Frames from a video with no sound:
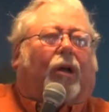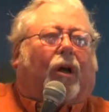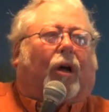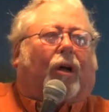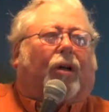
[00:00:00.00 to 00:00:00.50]

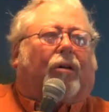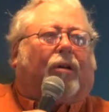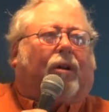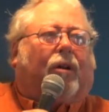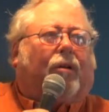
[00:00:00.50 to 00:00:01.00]

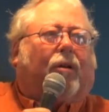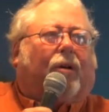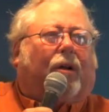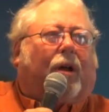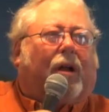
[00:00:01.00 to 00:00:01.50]
Uh, you know,
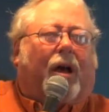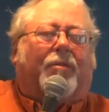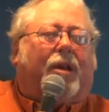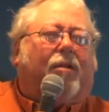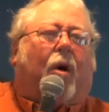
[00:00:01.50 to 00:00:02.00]
and
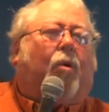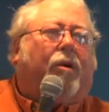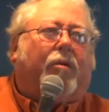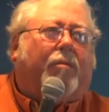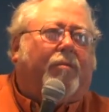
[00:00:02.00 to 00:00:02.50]
I'm getting
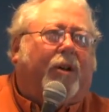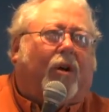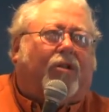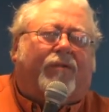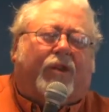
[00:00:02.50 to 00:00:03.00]
holier
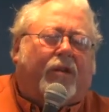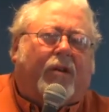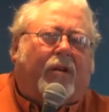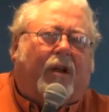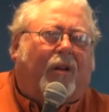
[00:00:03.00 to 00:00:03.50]
because of it.
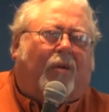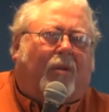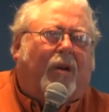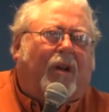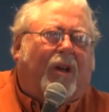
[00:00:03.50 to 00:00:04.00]
Hello?